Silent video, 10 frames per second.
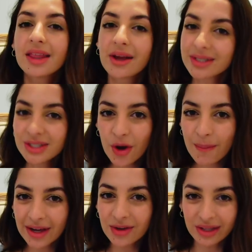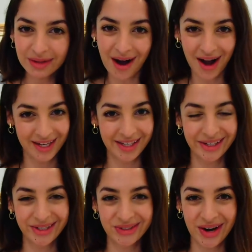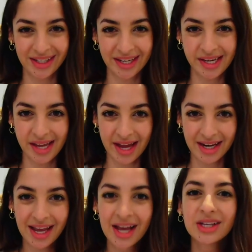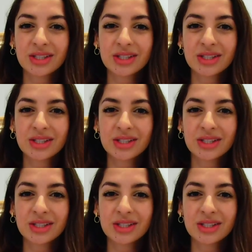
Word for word: there is no Magnolia market in Australia yet.